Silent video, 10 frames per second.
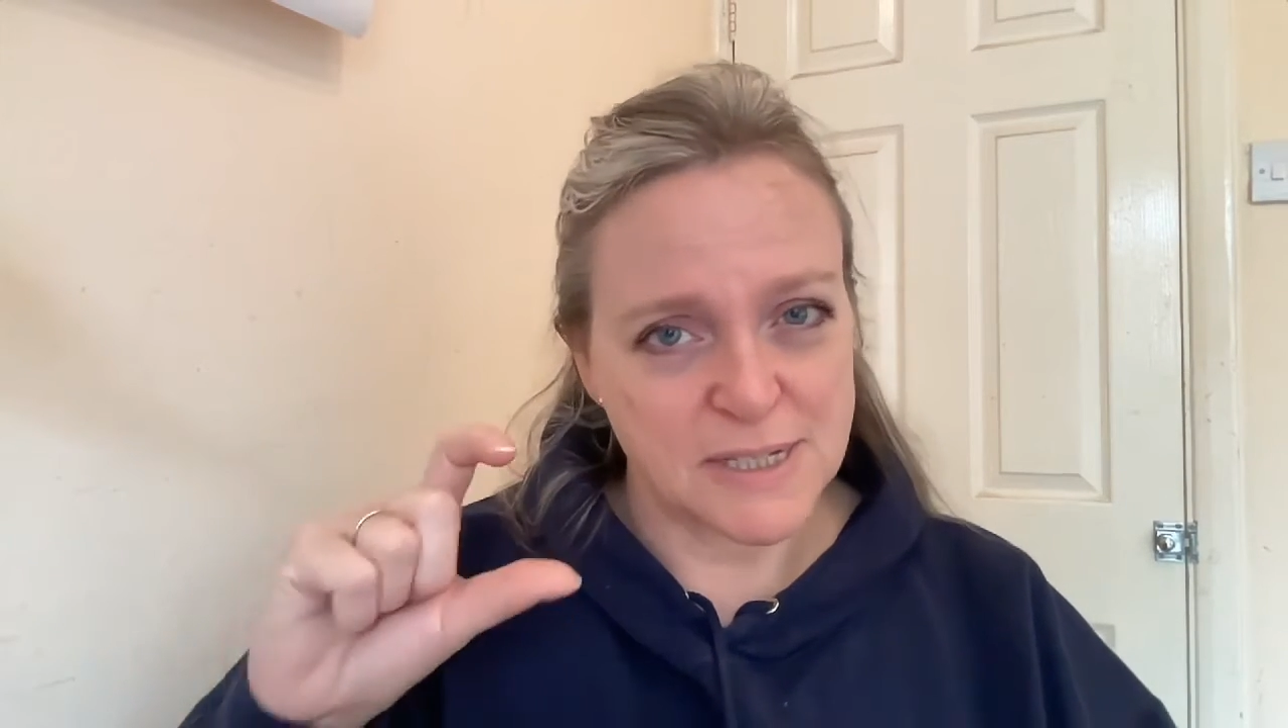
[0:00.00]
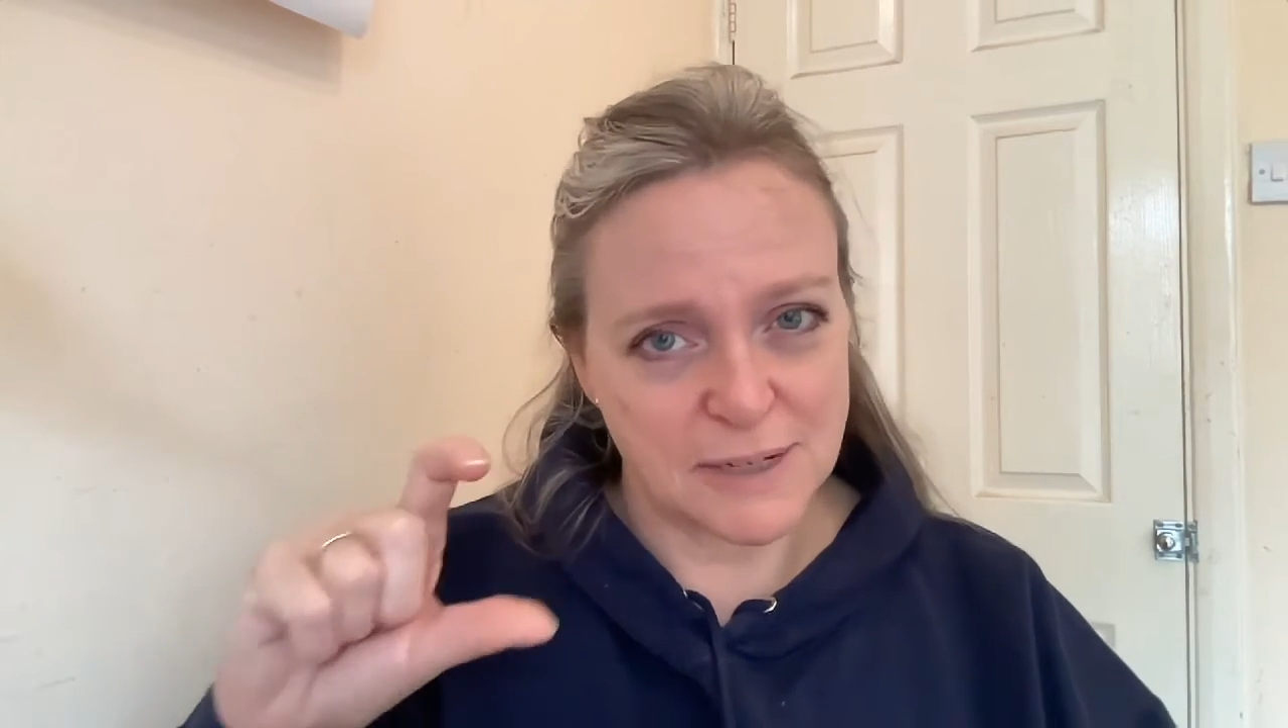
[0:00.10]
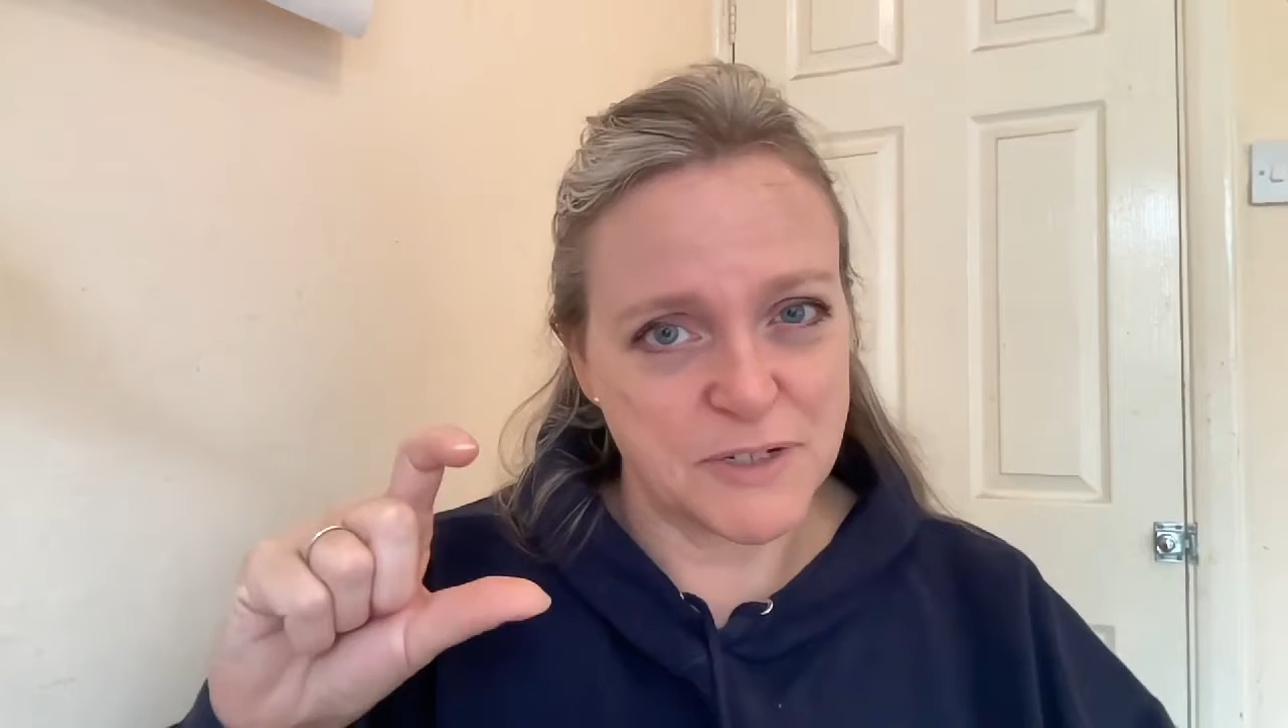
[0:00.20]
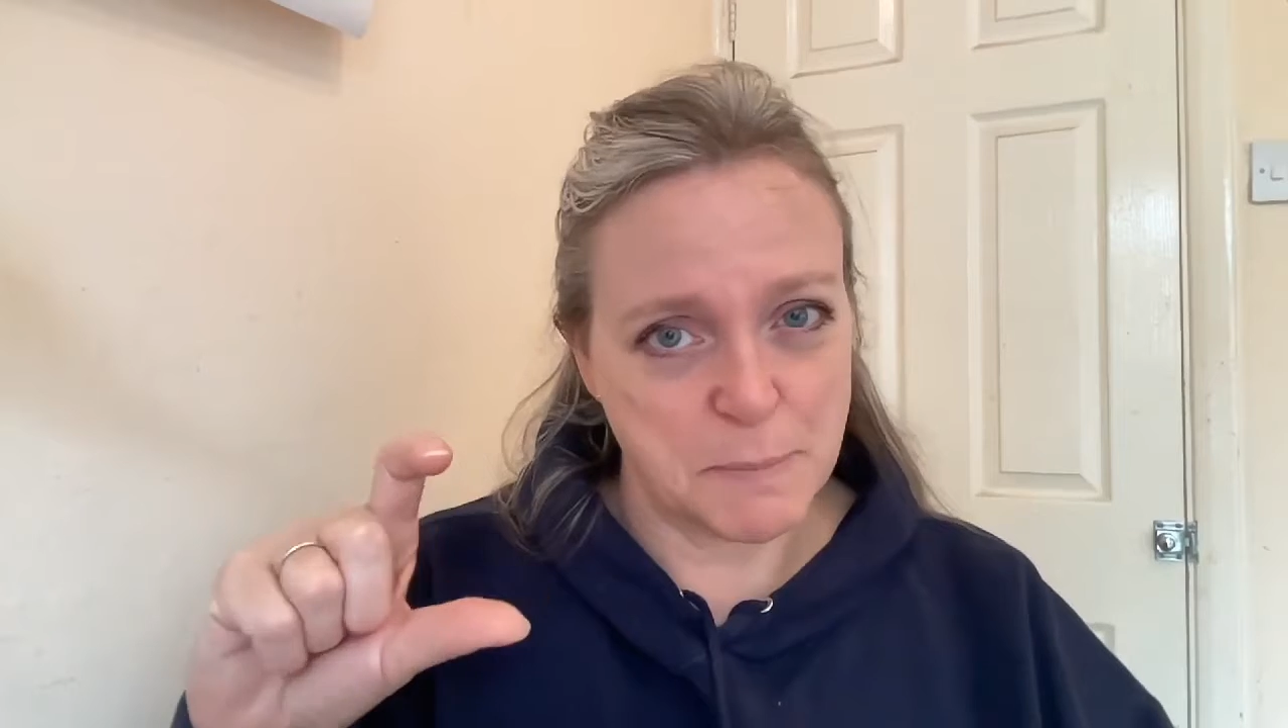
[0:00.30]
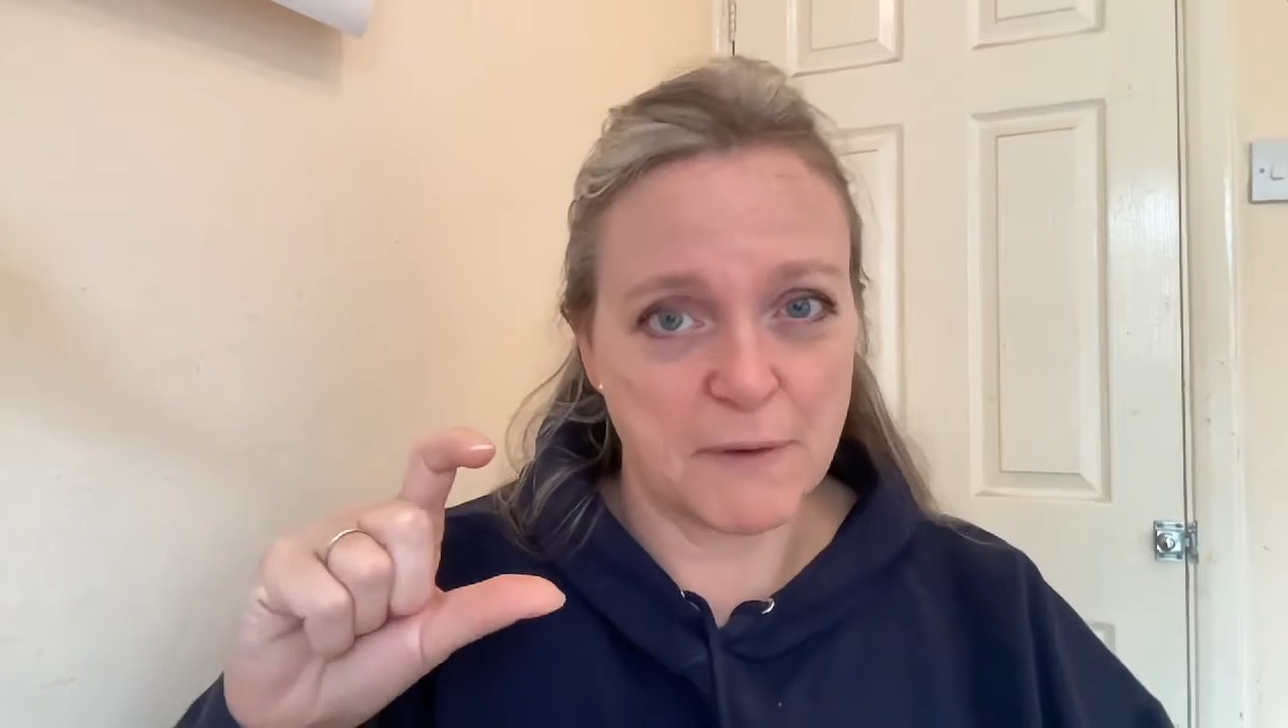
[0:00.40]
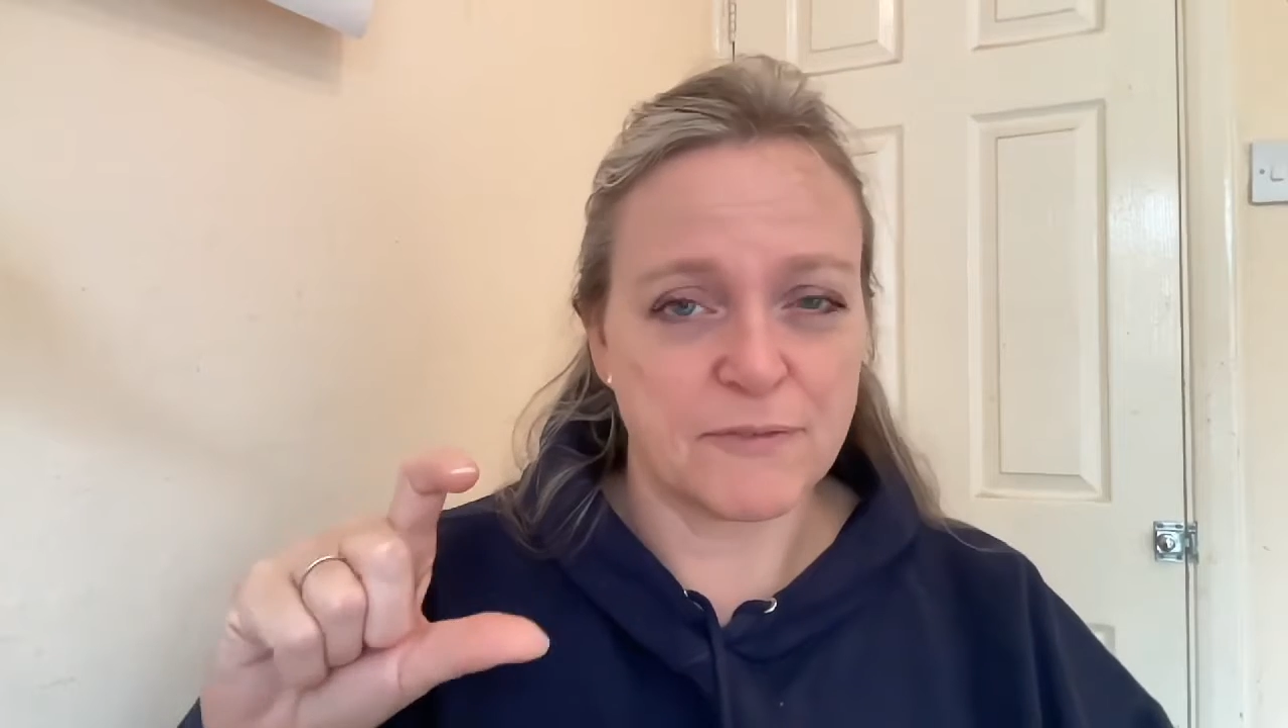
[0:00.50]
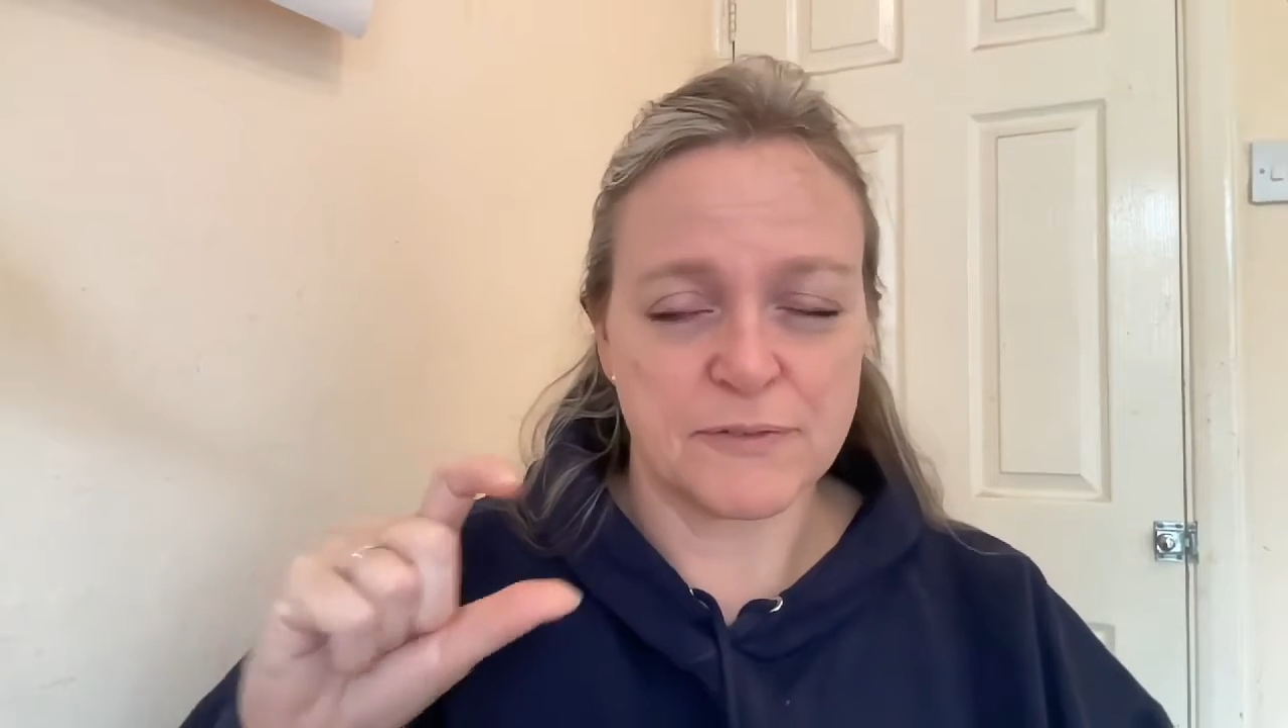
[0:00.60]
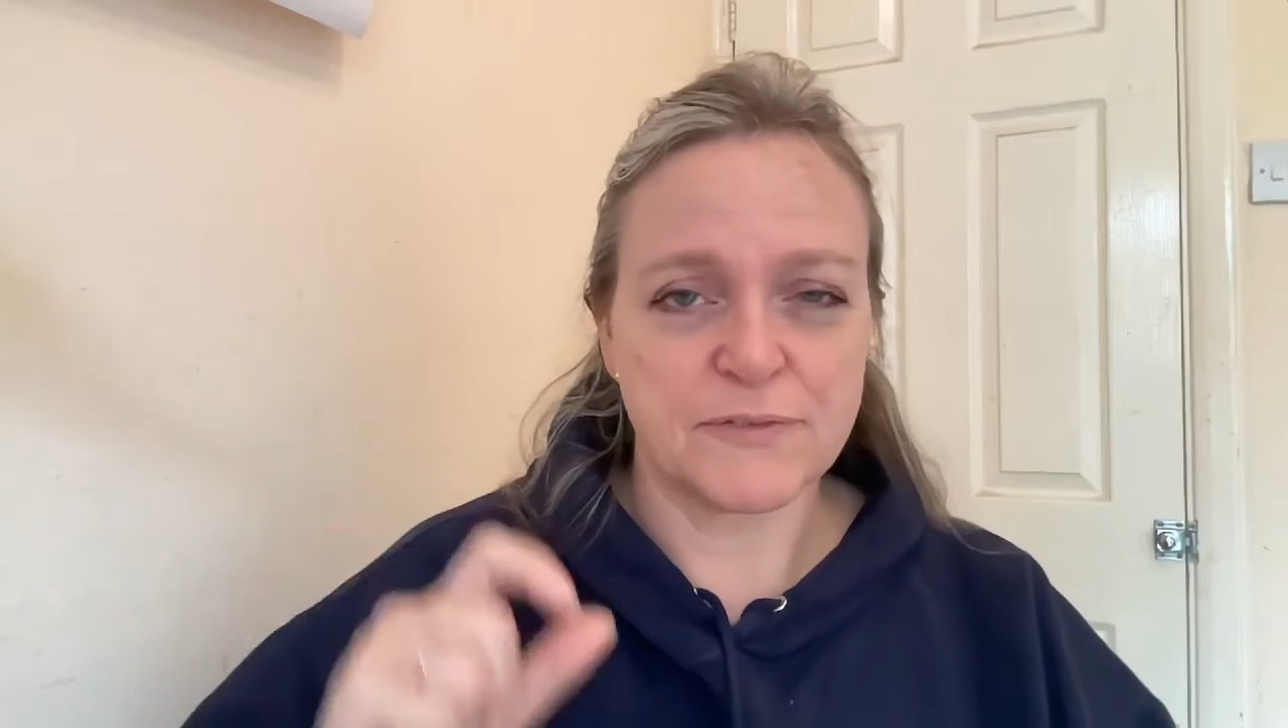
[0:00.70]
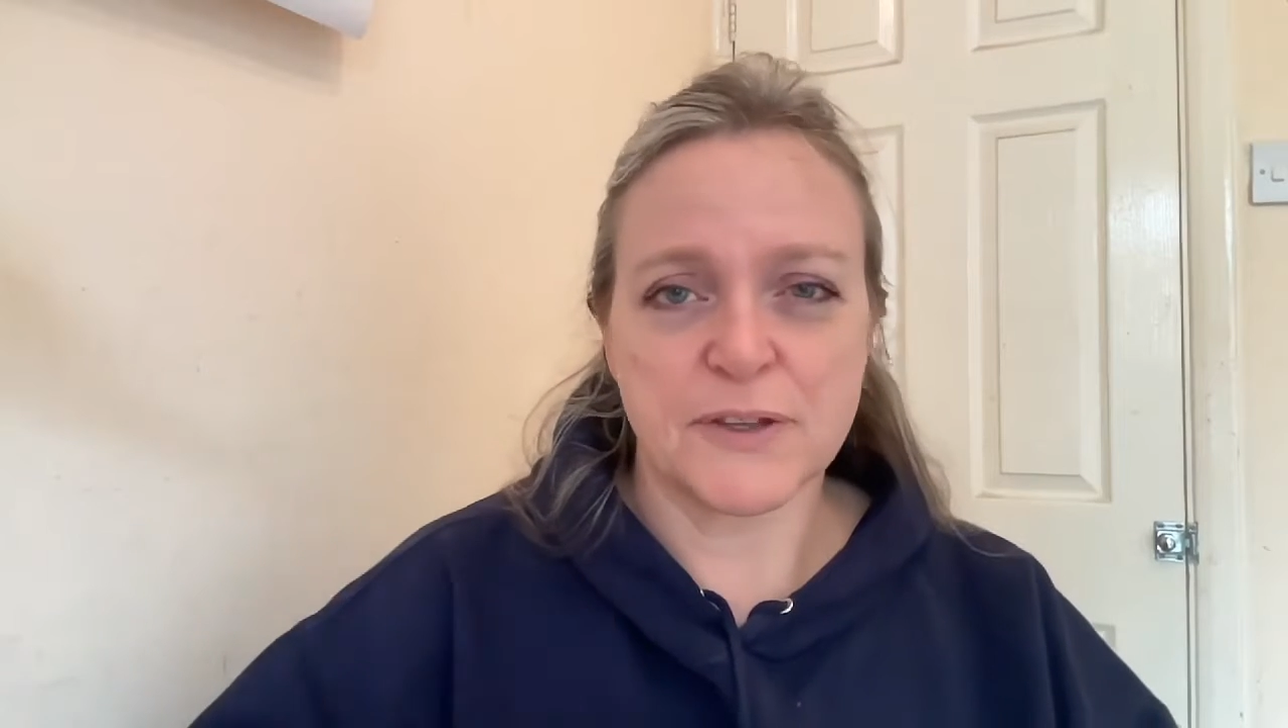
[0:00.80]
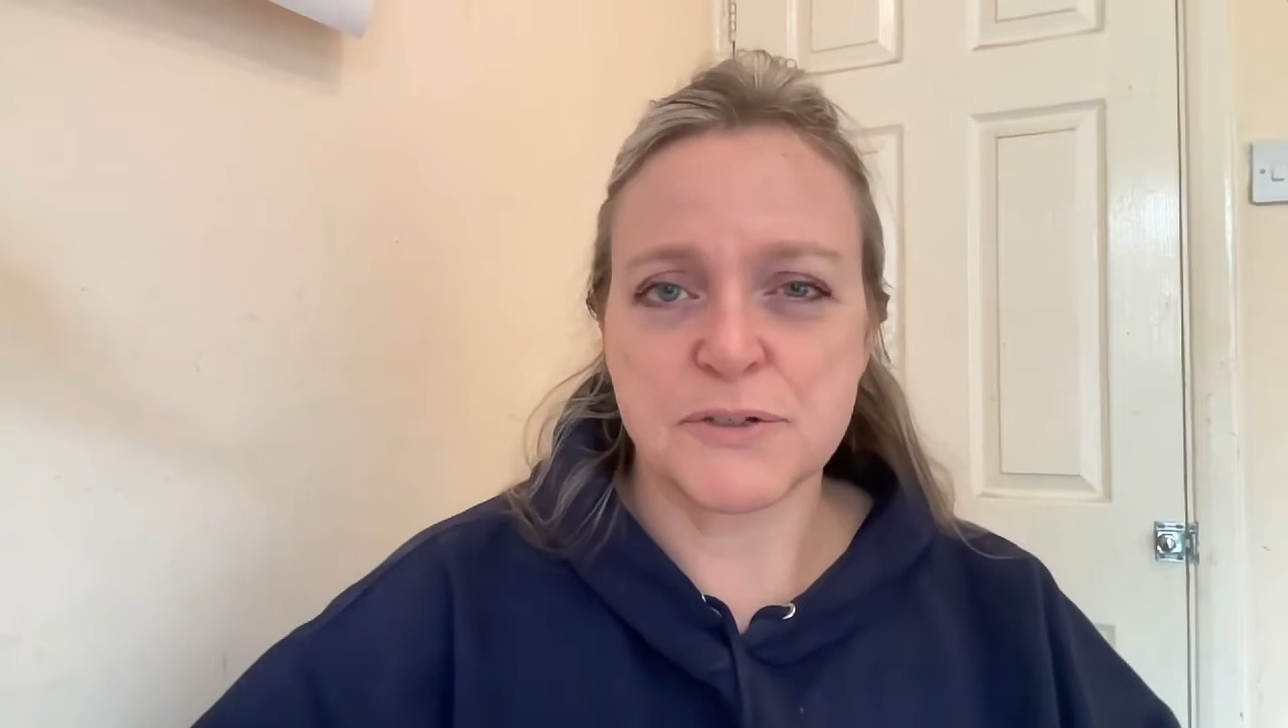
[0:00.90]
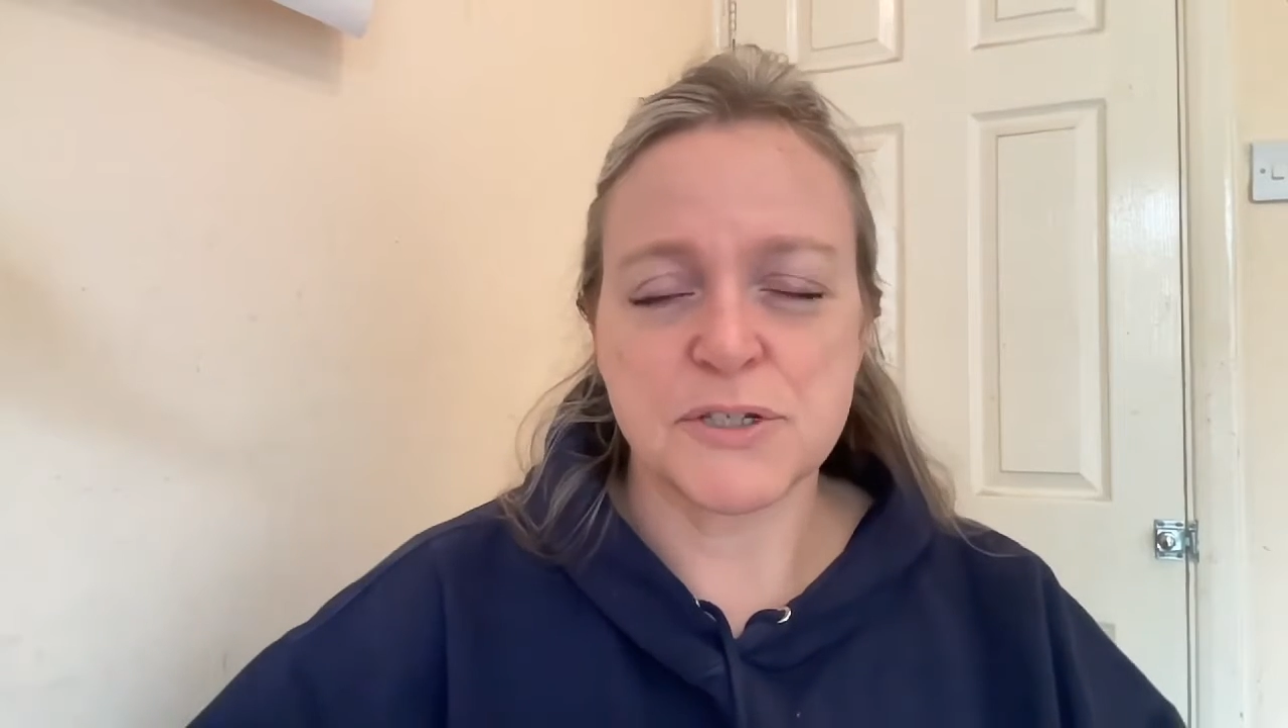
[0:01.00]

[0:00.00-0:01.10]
safety buffer of those